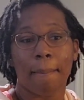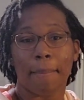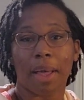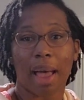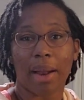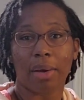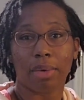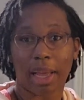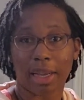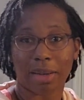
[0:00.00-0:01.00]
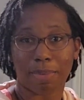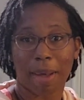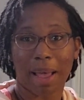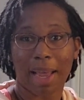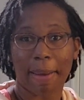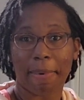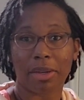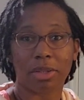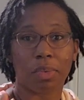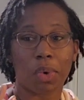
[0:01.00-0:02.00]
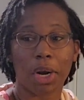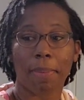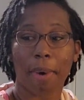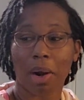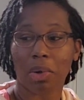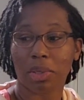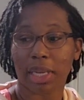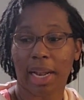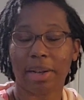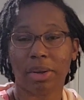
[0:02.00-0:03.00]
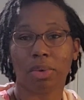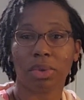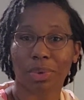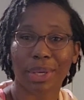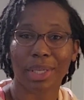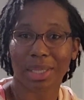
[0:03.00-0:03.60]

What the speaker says: But I don't like buying a bunch of water bottles, and I don't drink